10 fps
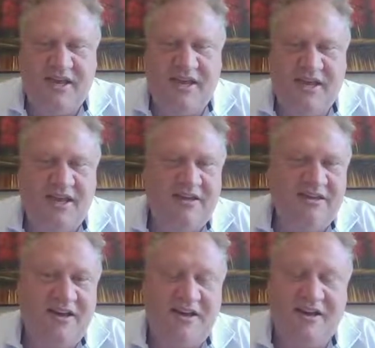
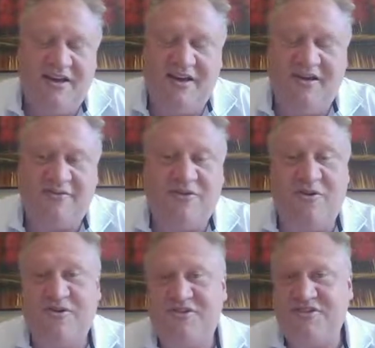and of
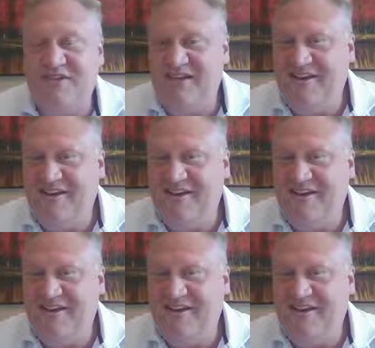course